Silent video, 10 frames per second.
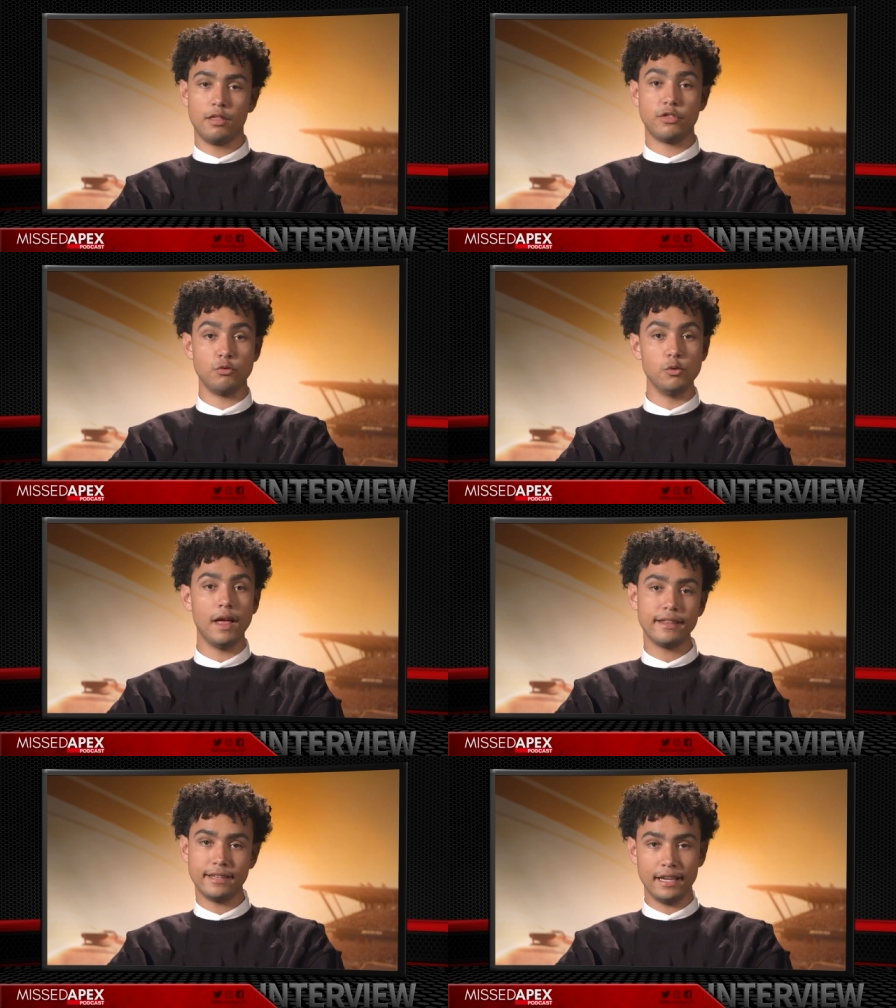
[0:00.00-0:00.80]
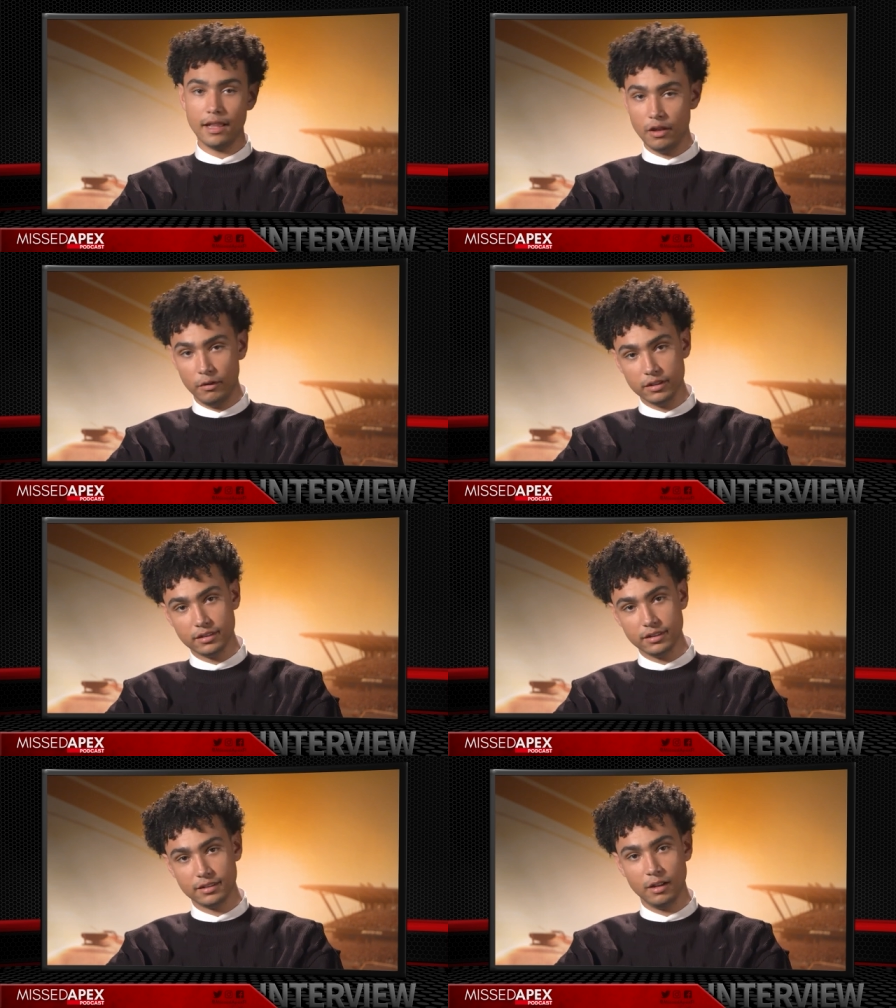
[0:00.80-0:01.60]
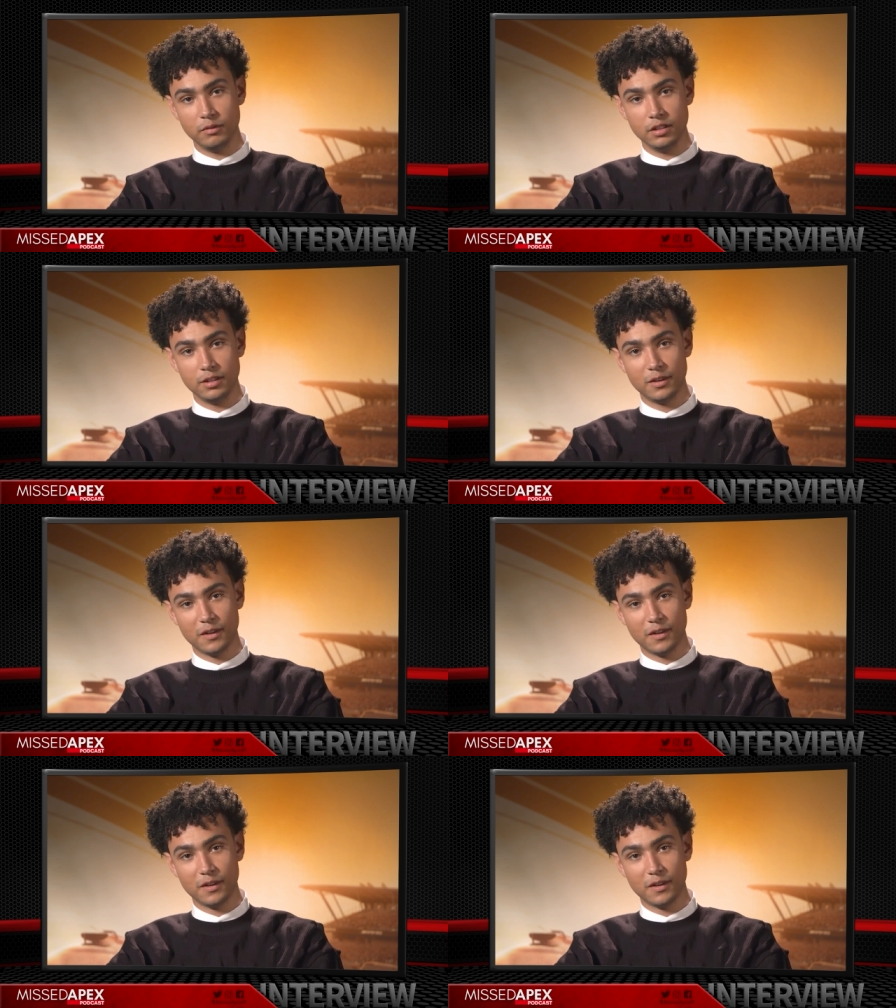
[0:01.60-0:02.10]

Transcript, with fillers: through that together. It's, it's lovely.